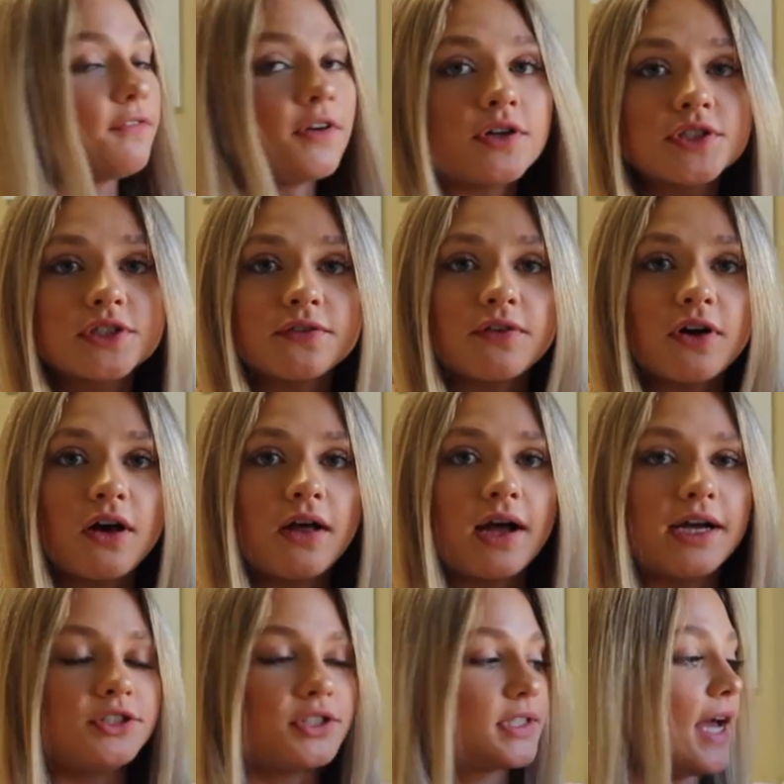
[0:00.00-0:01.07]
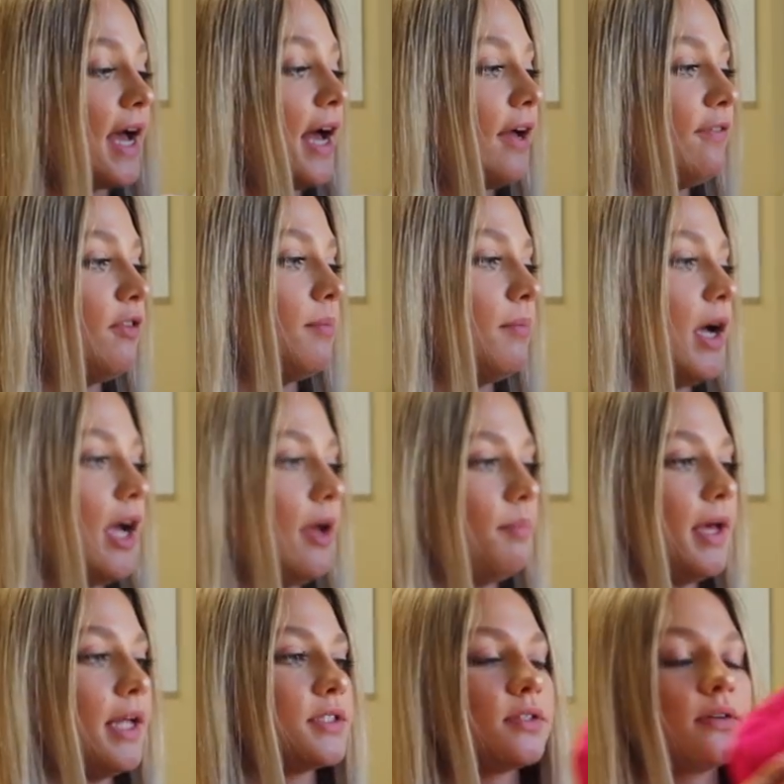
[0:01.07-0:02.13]
First of all, I just have my
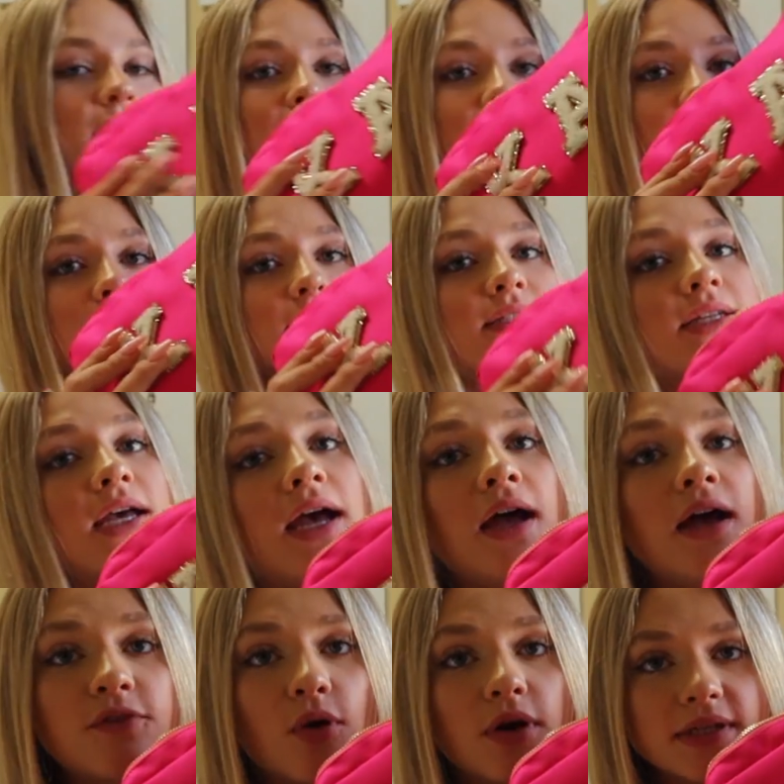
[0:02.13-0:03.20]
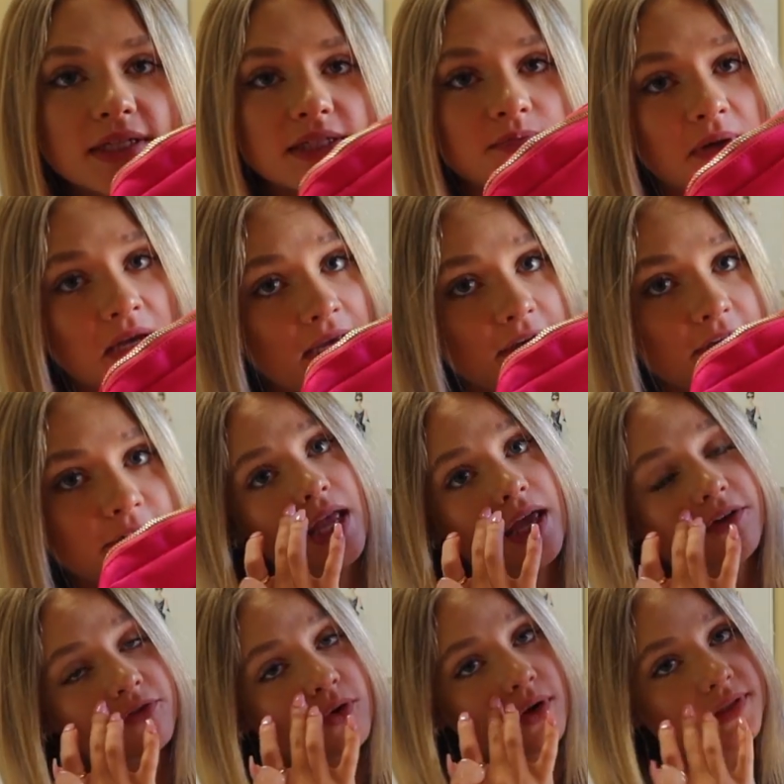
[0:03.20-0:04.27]
pencil case. Of course it's pink,
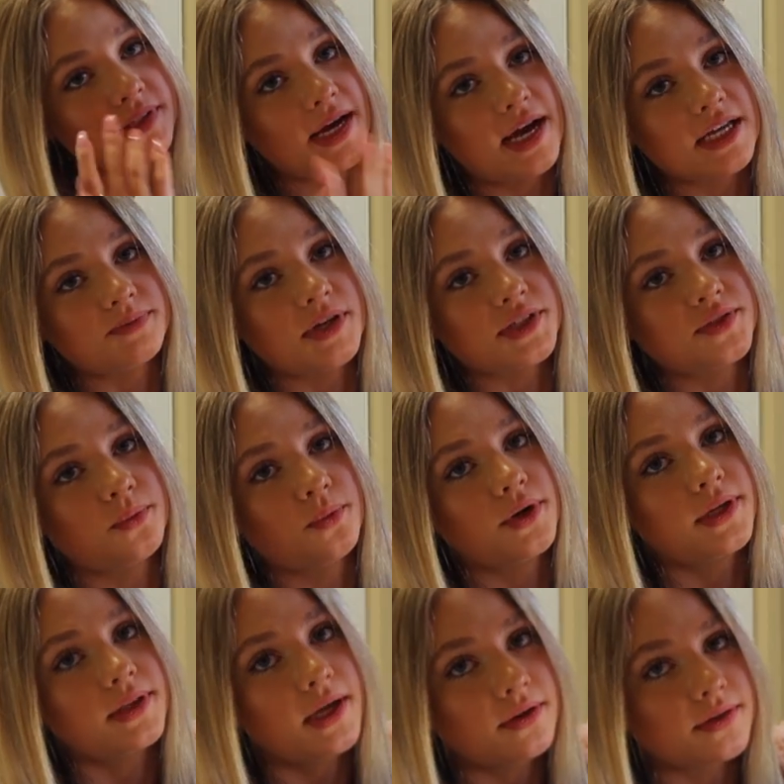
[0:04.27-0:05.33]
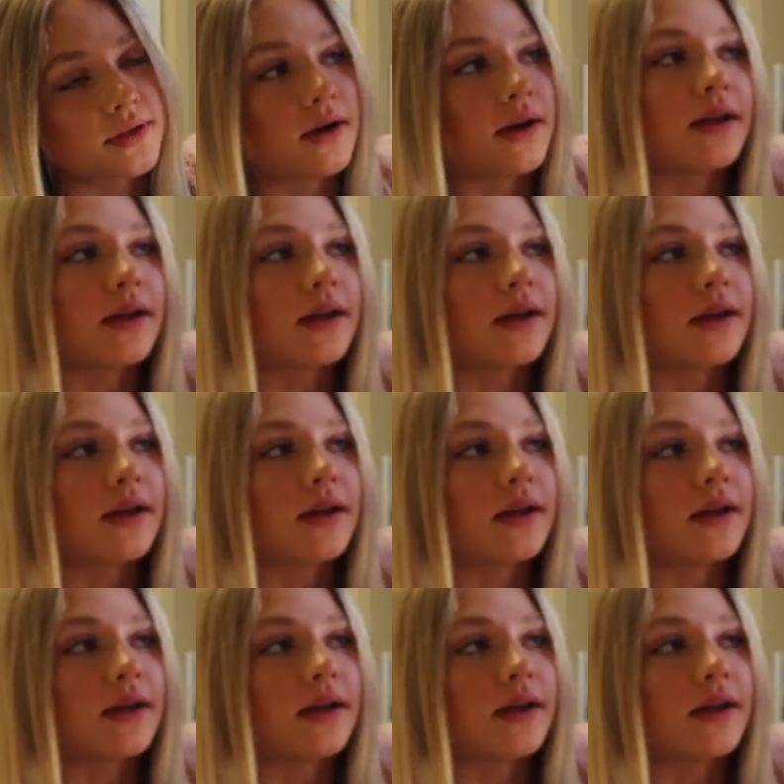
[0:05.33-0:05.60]
and of course it has my sorority letters on